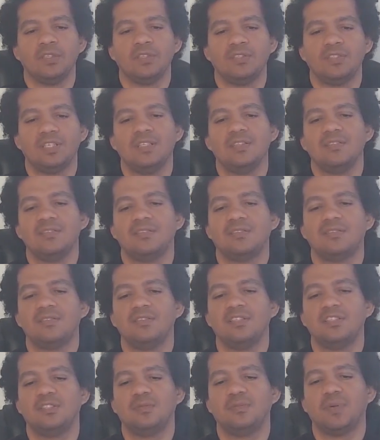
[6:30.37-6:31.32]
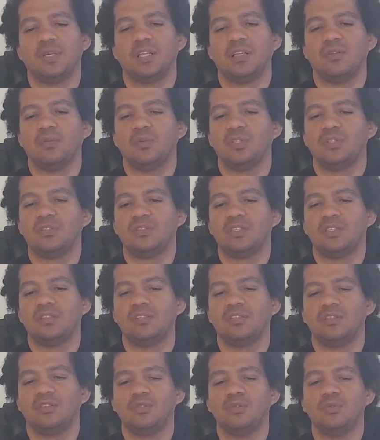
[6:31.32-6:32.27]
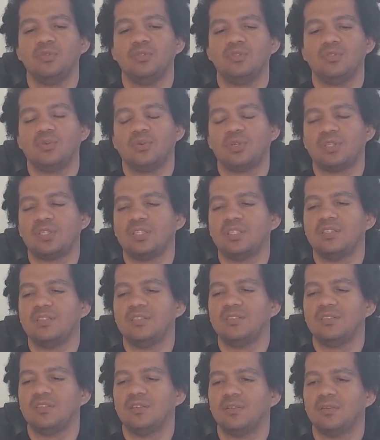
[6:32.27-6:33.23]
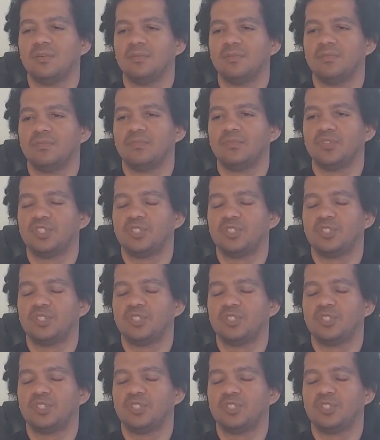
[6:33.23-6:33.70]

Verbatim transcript: Since the spell was introduced, or these um,